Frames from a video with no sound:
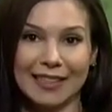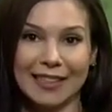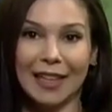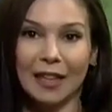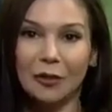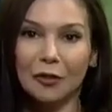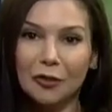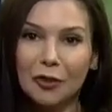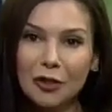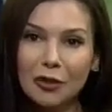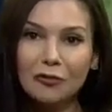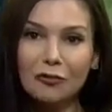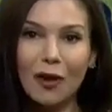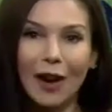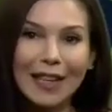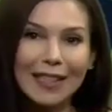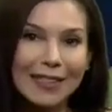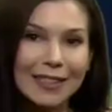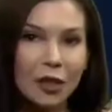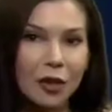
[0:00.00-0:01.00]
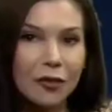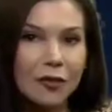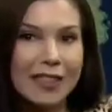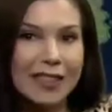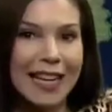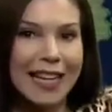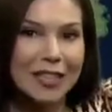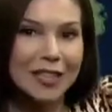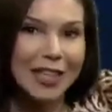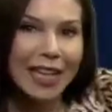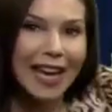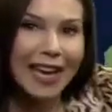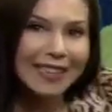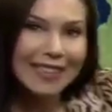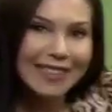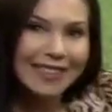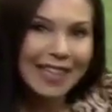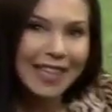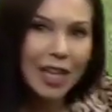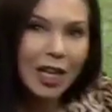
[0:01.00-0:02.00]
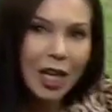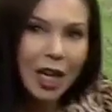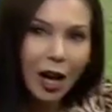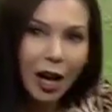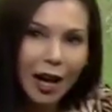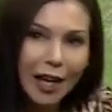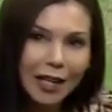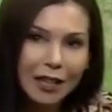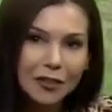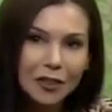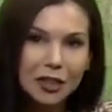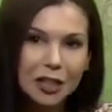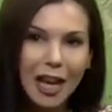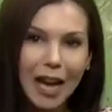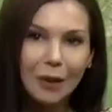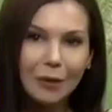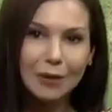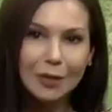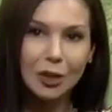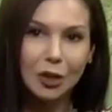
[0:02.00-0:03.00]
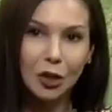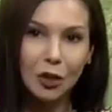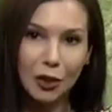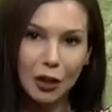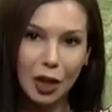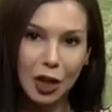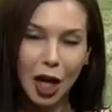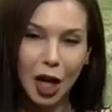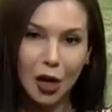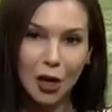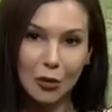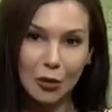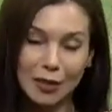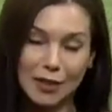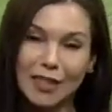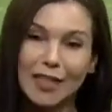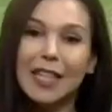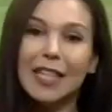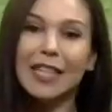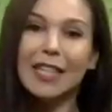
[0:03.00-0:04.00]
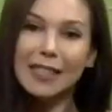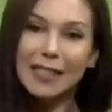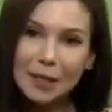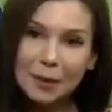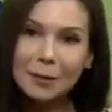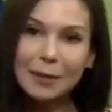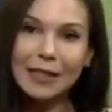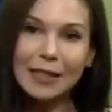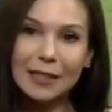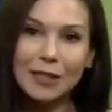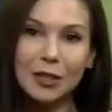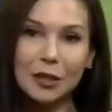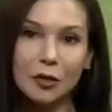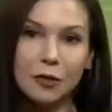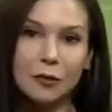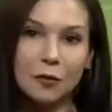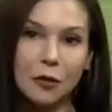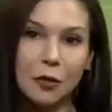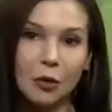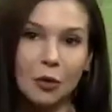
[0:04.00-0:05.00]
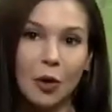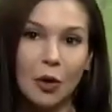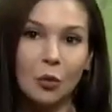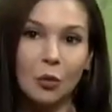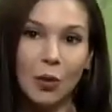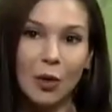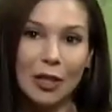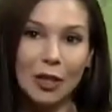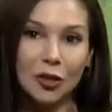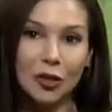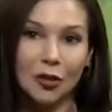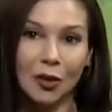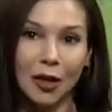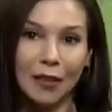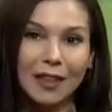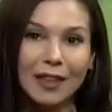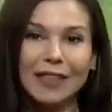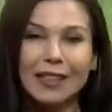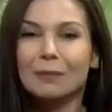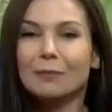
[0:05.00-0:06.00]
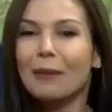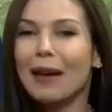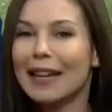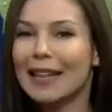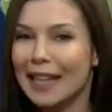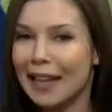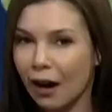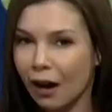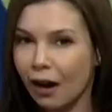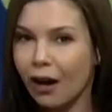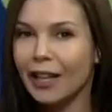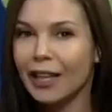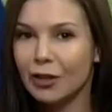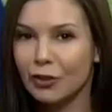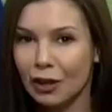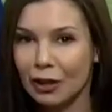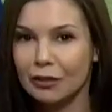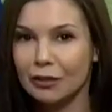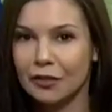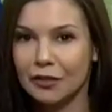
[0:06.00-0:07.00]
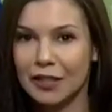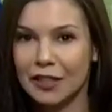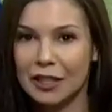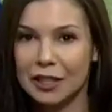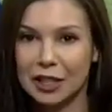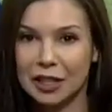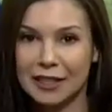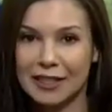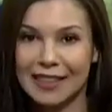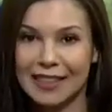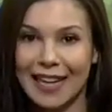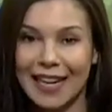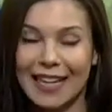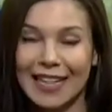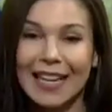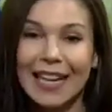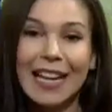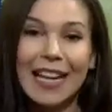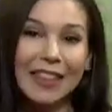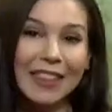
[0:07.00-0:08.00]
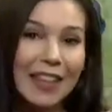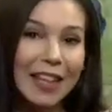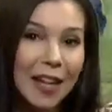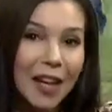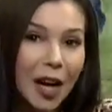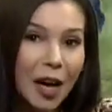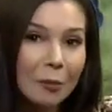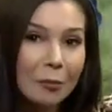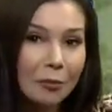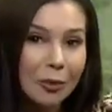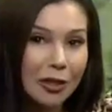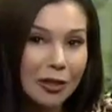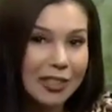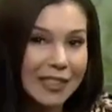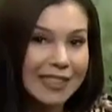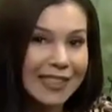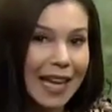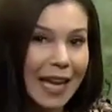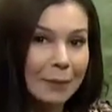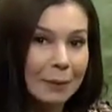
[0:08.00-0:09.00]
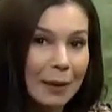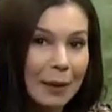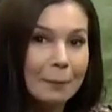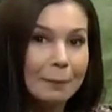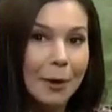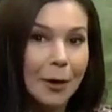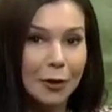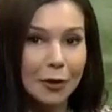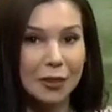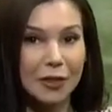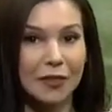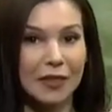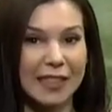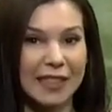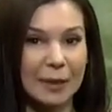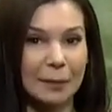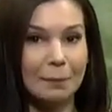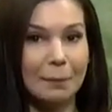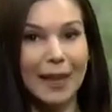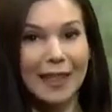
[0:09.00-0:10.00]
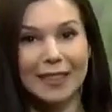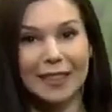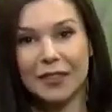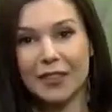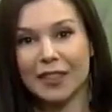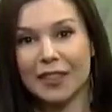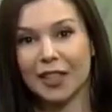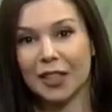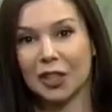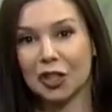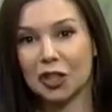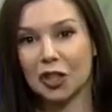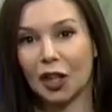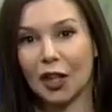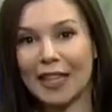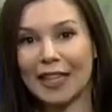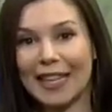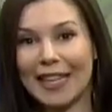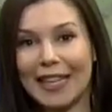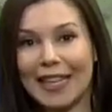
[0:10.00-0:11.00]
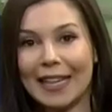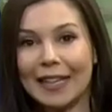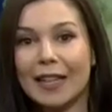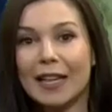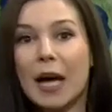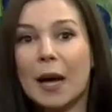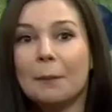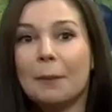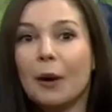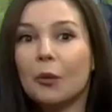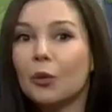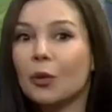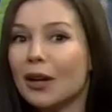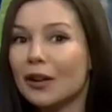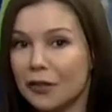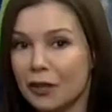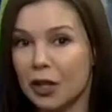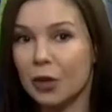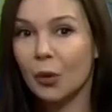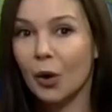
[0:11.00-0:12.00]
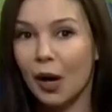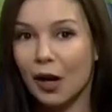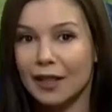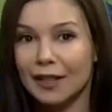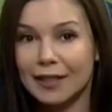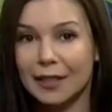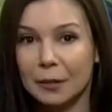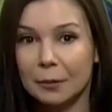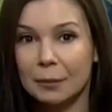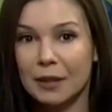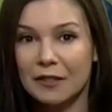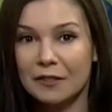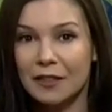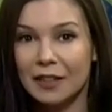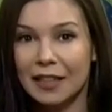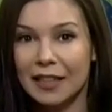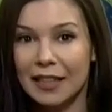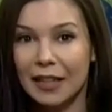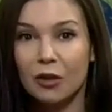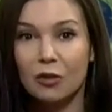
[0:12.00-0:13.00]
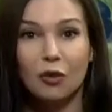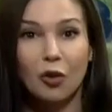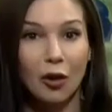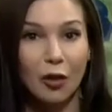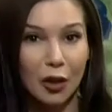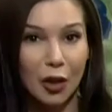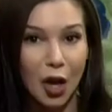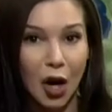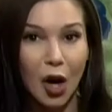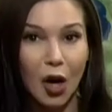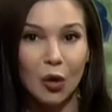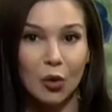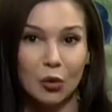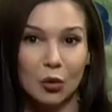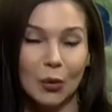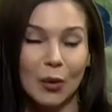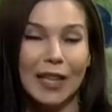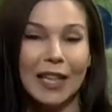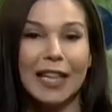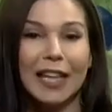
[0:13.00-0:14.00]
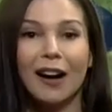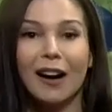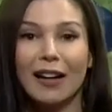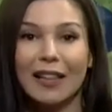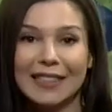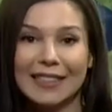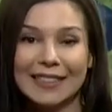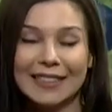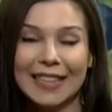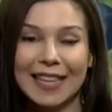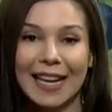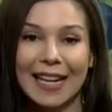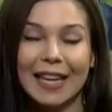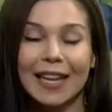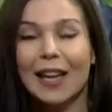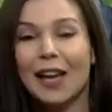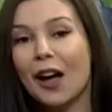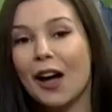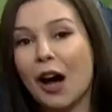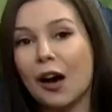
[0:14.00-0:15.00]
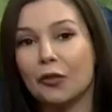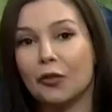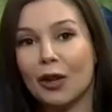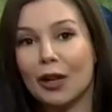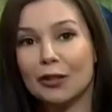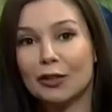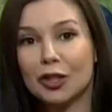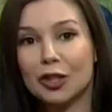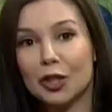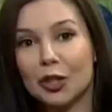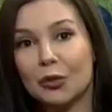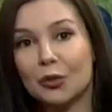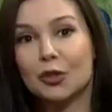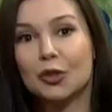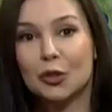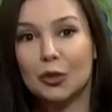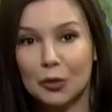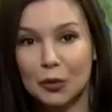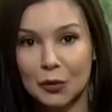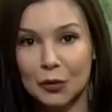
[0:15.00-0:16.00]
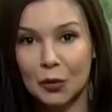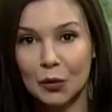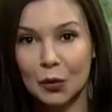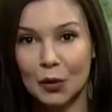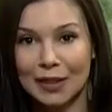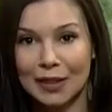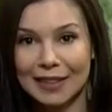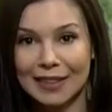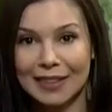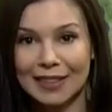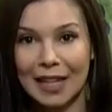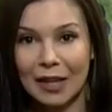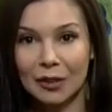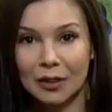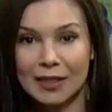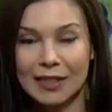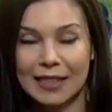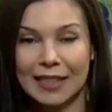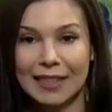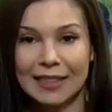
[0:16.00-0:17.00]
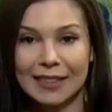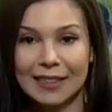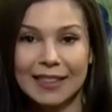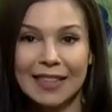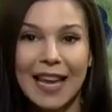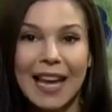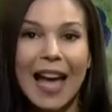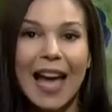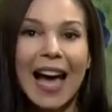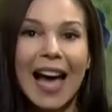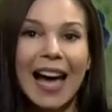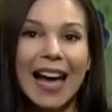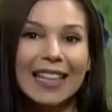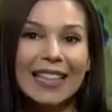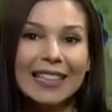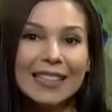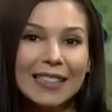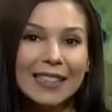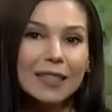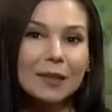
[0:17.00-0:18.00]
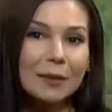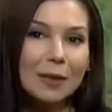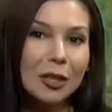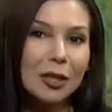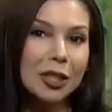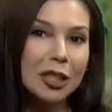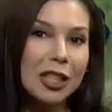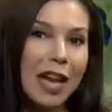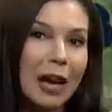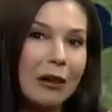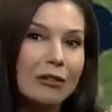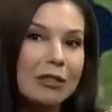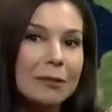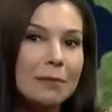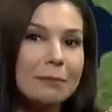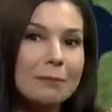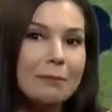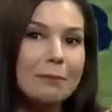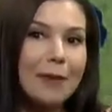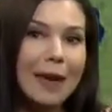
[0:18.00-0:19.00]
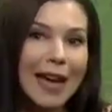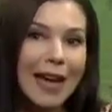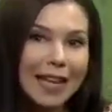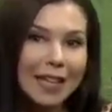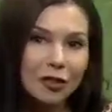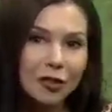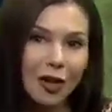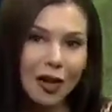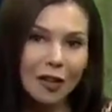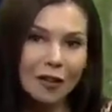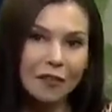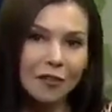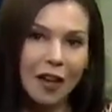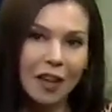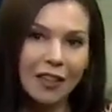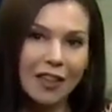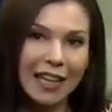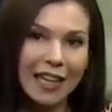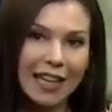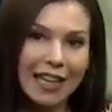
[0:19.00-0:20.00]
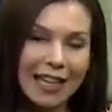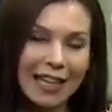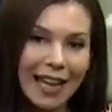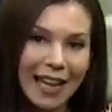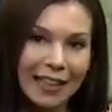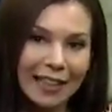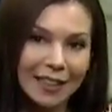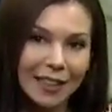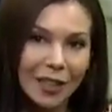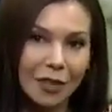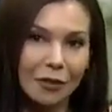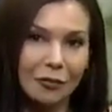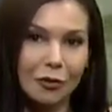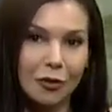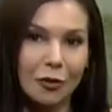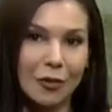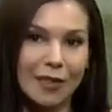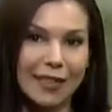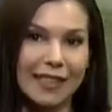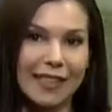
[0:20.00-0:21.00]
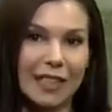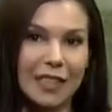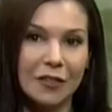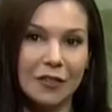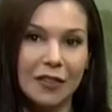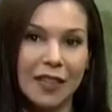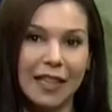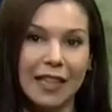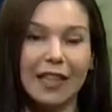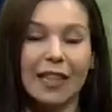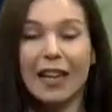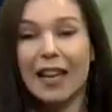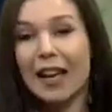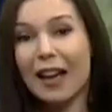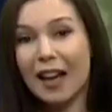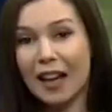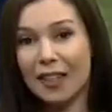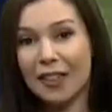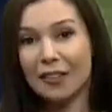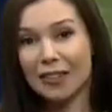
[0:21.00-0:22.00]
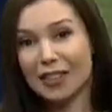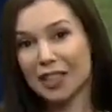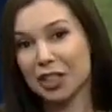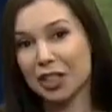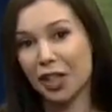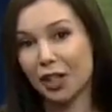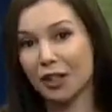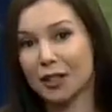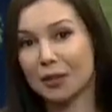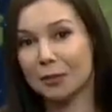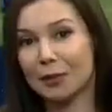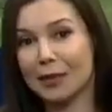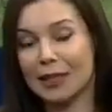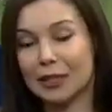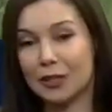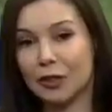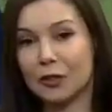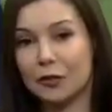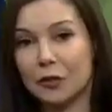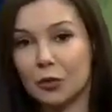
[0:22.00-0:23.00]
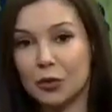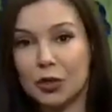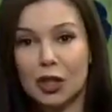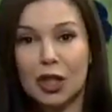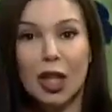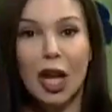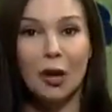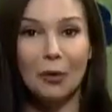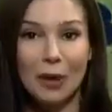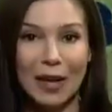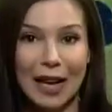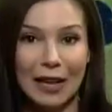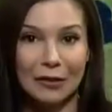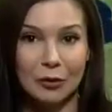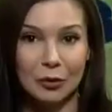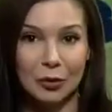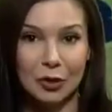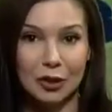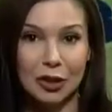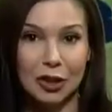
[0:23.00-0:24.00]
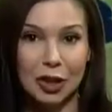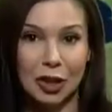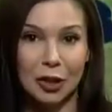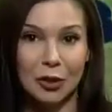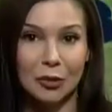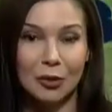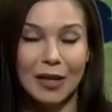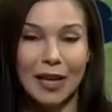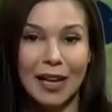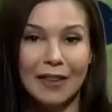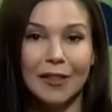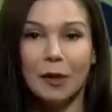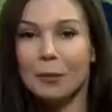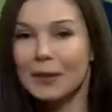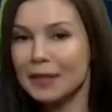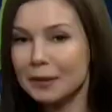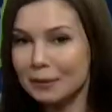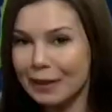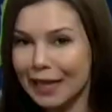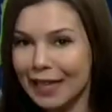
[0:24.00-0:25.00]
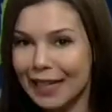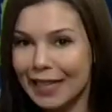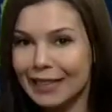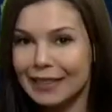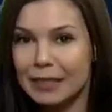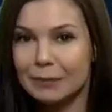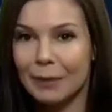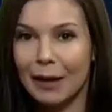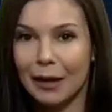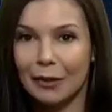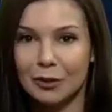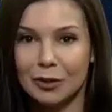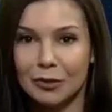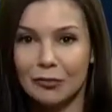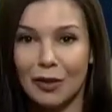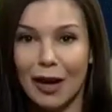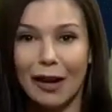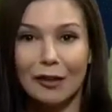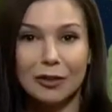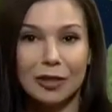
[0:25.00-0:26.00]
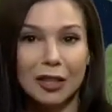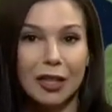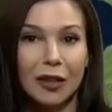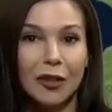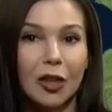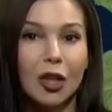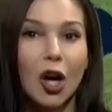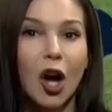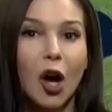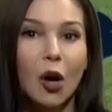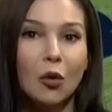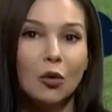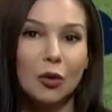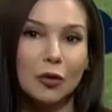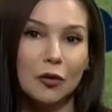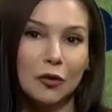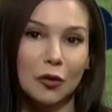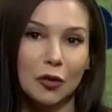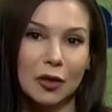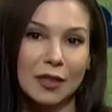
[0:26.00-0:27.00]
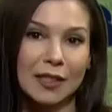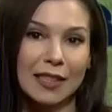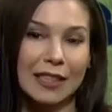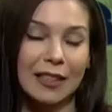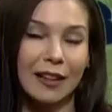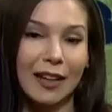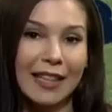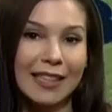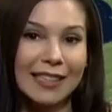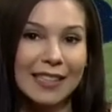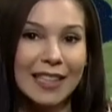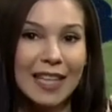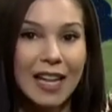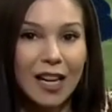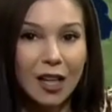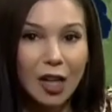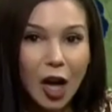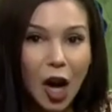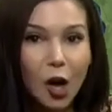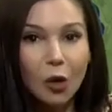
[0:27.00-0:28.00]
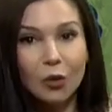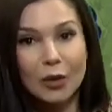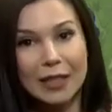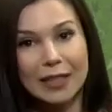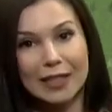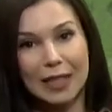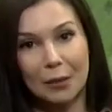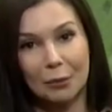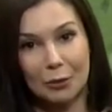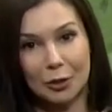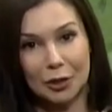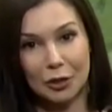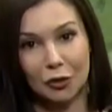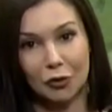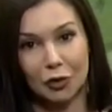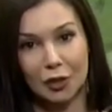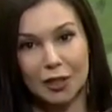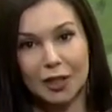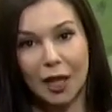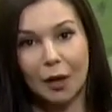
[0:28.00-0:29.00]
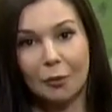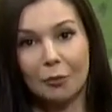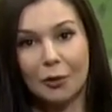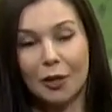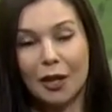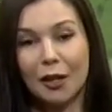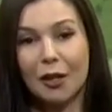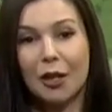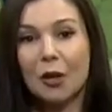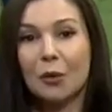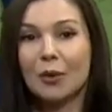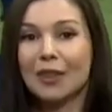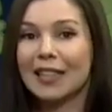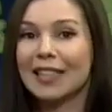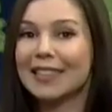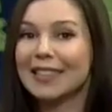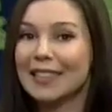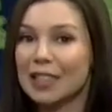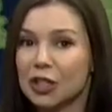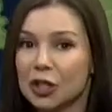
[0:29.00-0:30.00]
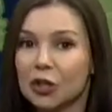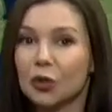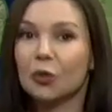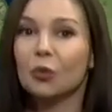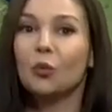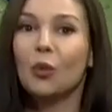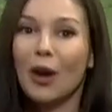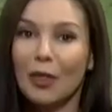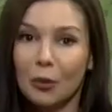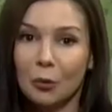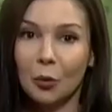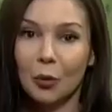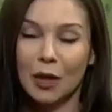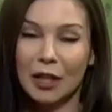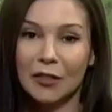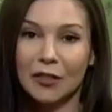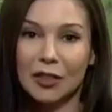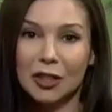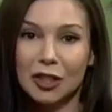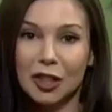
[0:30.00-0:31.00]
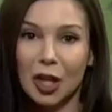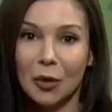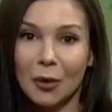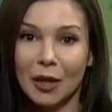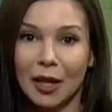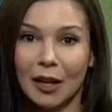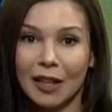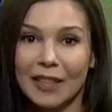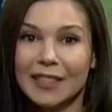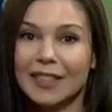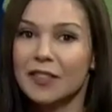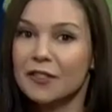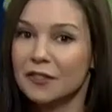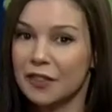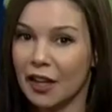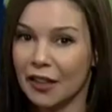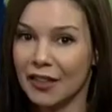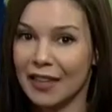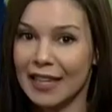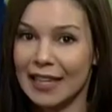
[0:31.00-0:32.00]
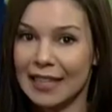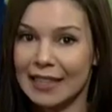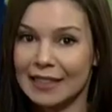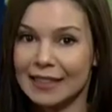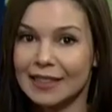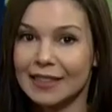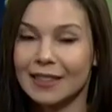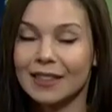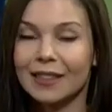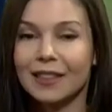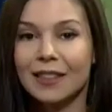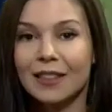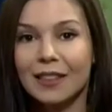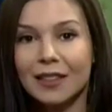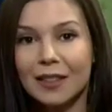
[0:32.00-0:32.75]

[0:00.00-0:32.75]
Now through the rest of today, you can see a line of showers along the coast. Some of these could fall a winter. I think it's mainly a high ground feature today. I think Cumbria are escaping most of these. The best of the sunshine here. But wherever you are, it's going to be feeling rather cold. We're looking at highs today of around 224 in Celsius. And some of those showers may track further inland through this evening. There is a chance some of these could fall to lower levels too. There'll be some clear spells around, another cold and frosty night, coldest temperatures across Cumbria, with an additional weather warning for snow and ice further east.